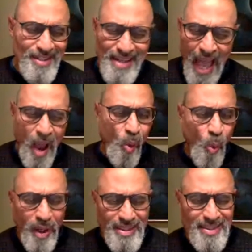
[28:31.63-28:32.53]
not
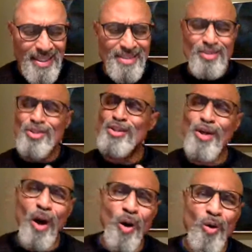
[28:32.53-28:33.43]
wanting to
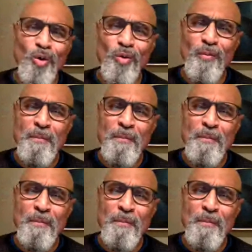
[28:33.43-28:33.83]
go,